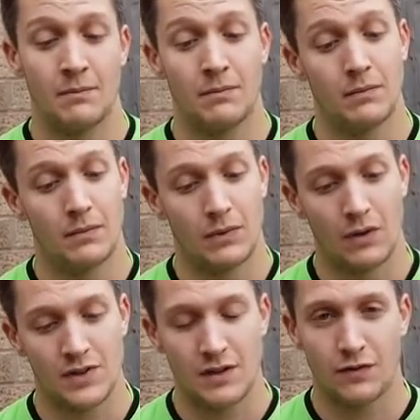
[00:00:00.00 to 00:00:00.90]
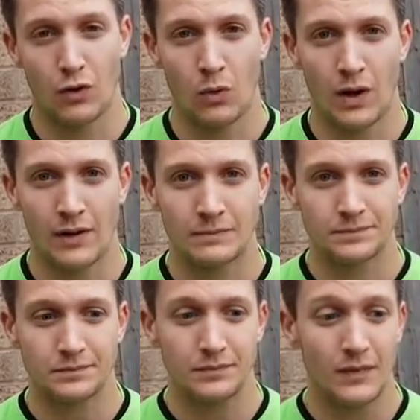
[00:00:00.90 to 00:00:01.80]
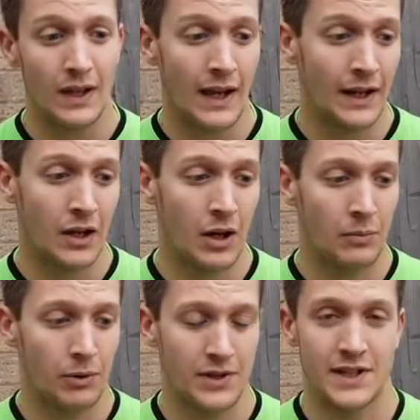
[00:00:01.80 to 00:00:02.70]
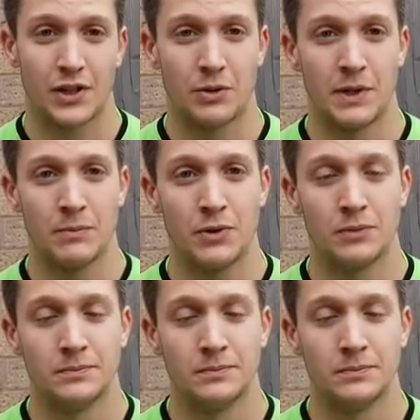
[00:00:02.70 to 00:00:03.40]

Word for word: And obviously, 4-1, and I'll, I'll probably say it could have been more